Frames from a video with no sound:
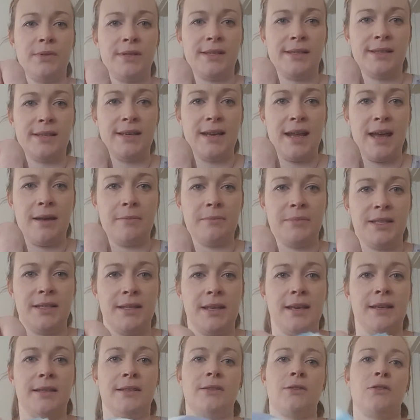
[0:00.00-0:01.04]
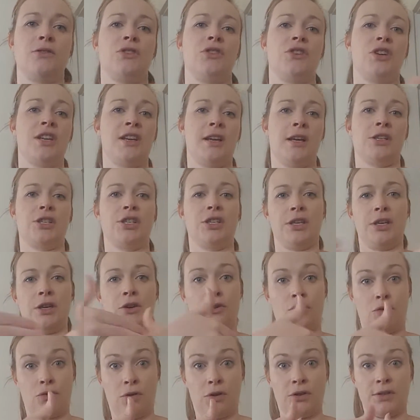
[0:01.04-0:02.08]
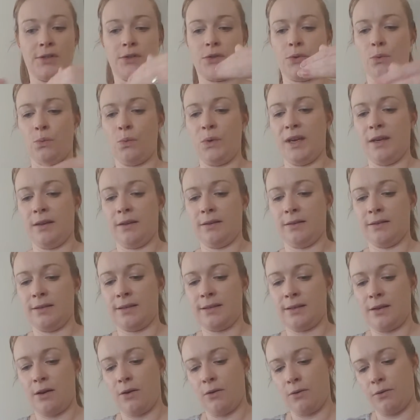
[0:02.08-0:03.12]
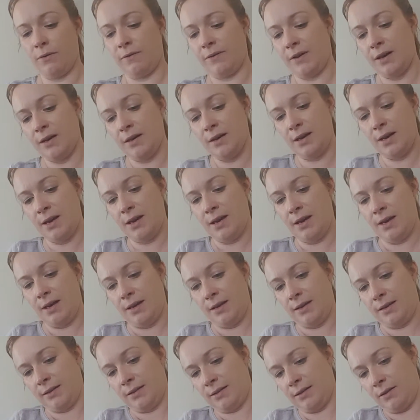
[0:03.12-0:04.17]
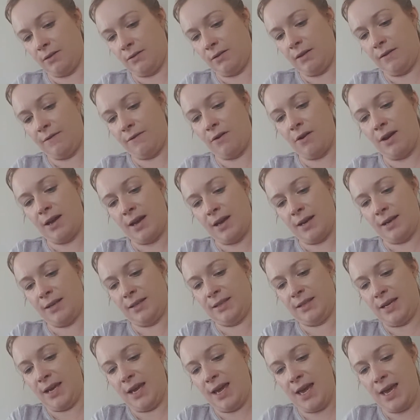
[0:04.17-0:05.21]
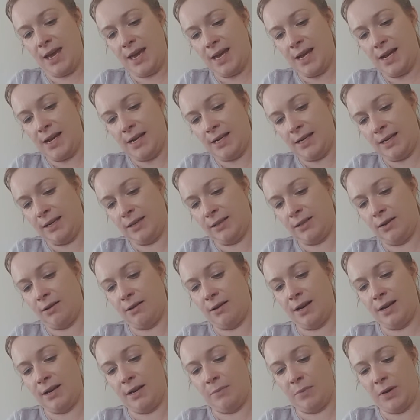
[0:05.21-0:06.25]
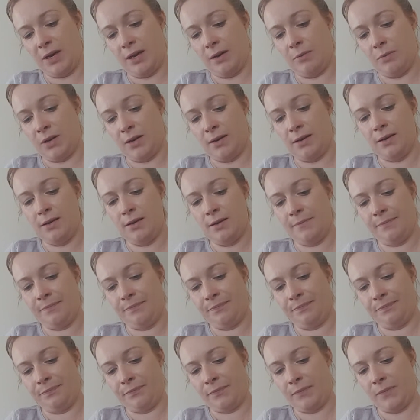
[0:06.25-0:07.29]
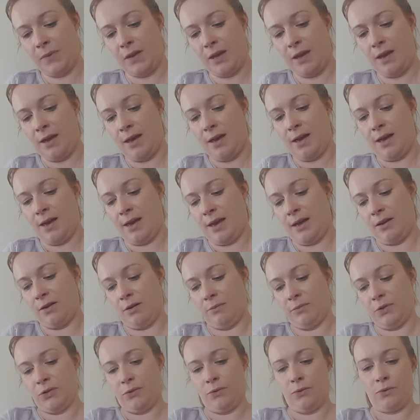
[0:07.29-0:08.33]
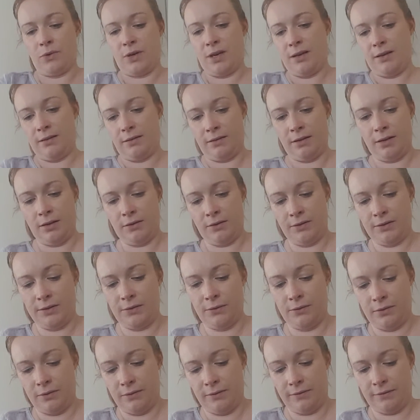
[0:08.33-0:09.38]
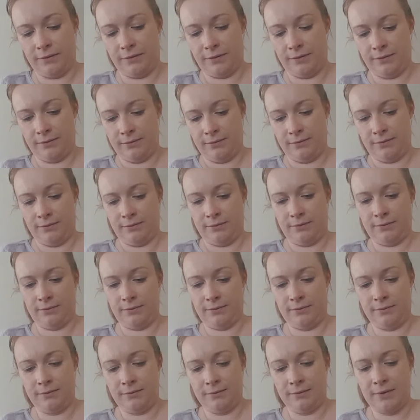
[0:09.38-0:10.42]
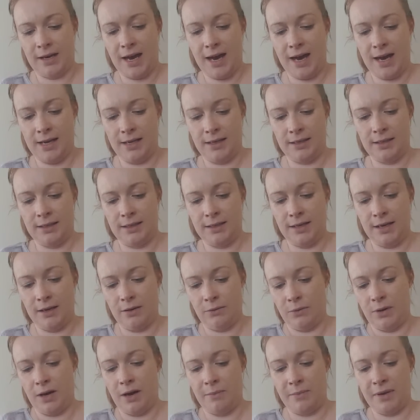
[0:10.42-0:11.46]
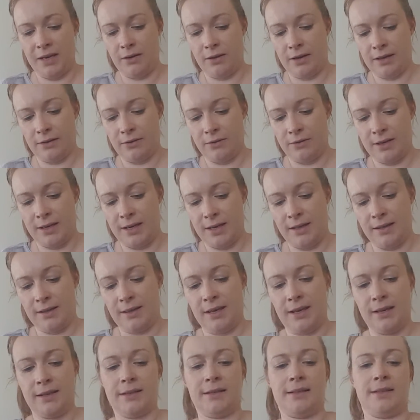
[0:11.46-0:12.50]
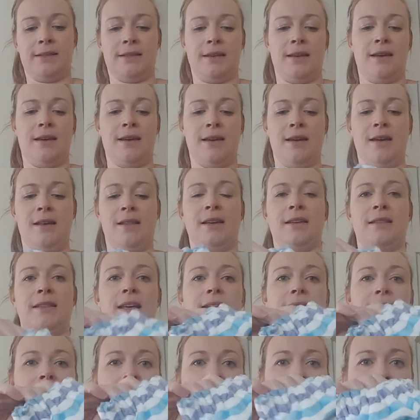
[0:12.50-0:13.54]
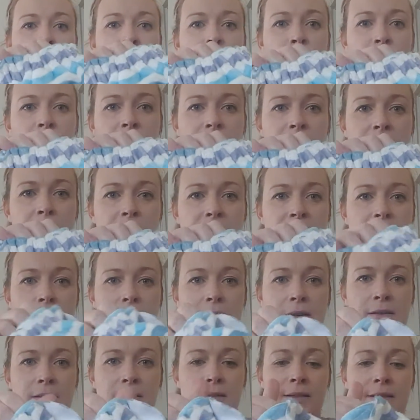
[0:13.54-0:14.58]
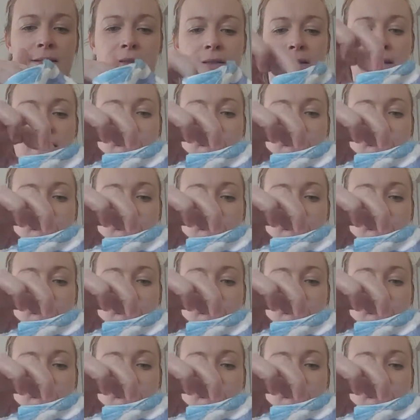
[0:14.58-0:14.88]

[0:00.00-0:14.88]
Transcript: snaps there so you can actually cross the wings over. So if I had a teeny tiny baby, and I'm talking, sort of 8 to 10, I mean, I could get this. That's how small the nappy goes.